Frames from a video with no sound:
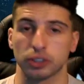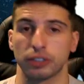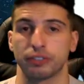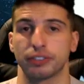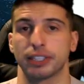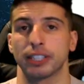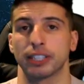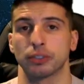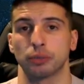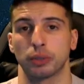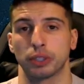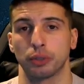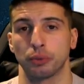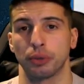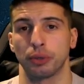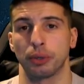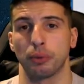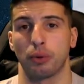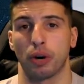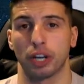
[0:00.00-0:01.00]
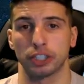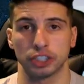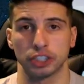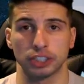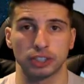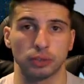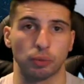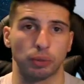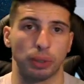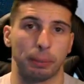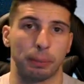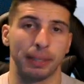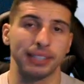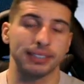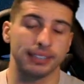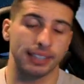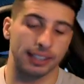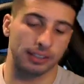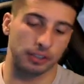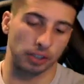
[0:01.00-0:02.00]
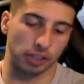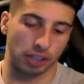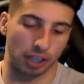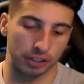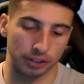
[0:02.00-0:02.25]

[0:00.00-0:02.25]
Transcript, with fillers: you guys want to rewatch it, we basically took on the